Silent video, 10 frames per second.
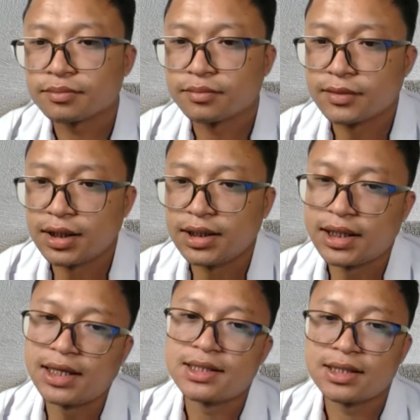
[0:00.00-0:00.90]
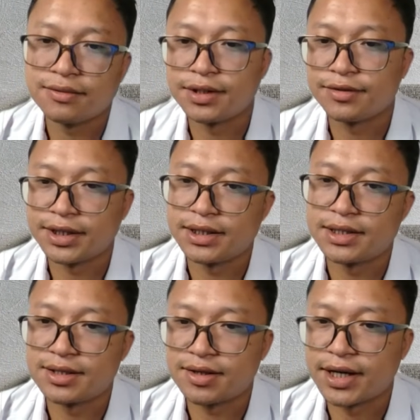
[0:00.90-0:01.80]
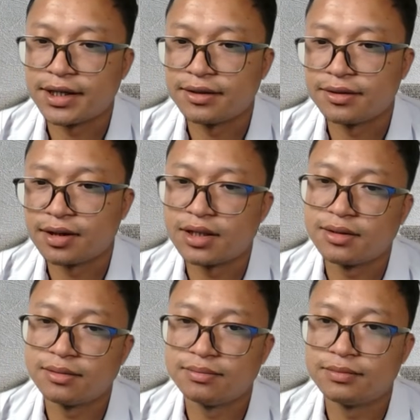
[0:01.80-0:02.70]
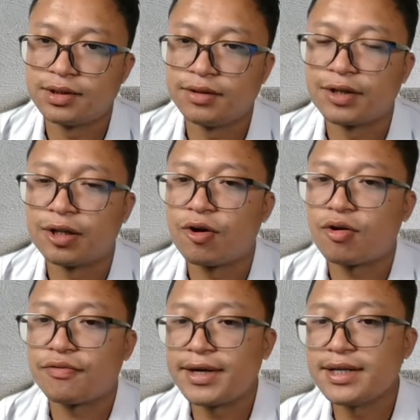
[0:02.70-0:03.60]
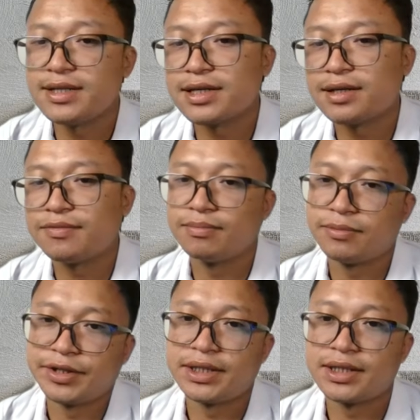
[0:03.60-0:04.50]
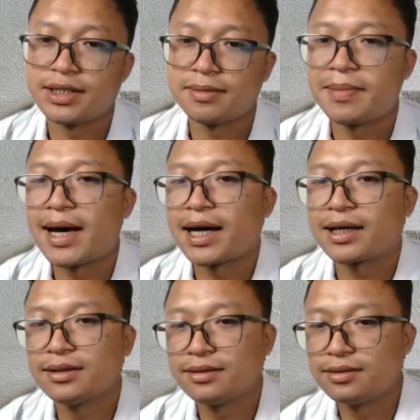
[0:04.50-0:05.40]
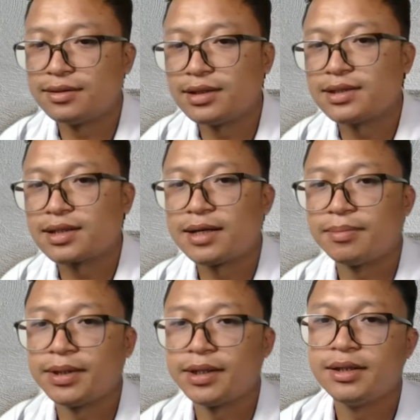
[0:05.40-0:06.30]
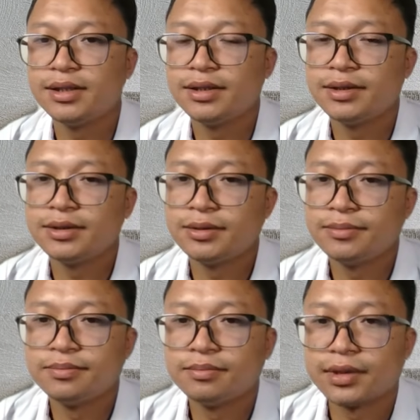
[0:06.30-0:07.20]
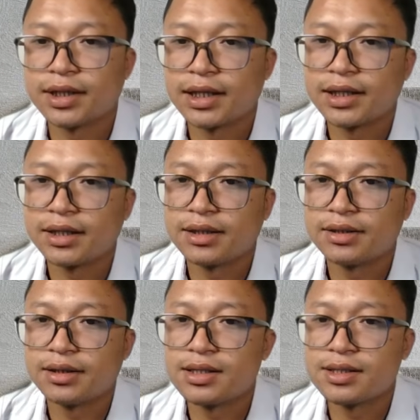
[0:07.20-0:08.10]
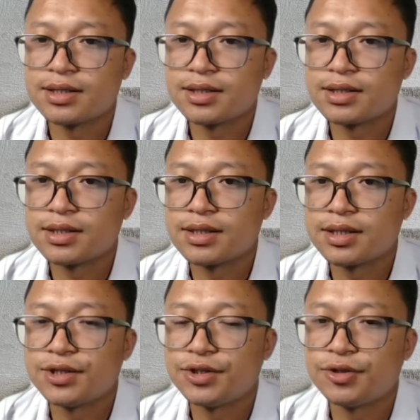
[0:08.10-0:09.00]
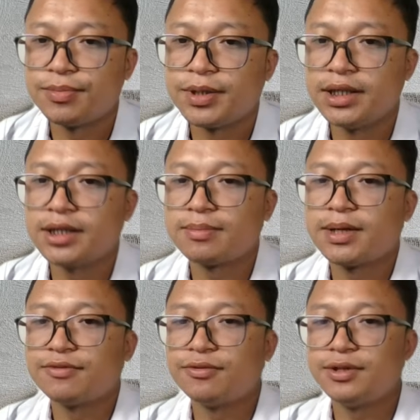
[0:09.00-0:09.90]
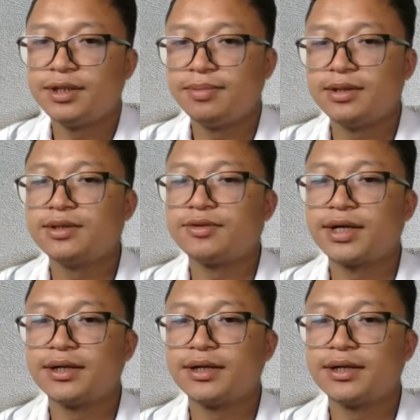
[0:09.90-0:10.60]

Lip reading: In case if it returns, right, okay, if the long fails and returns it back, this can be, but I think this should be heated my full TPs, right?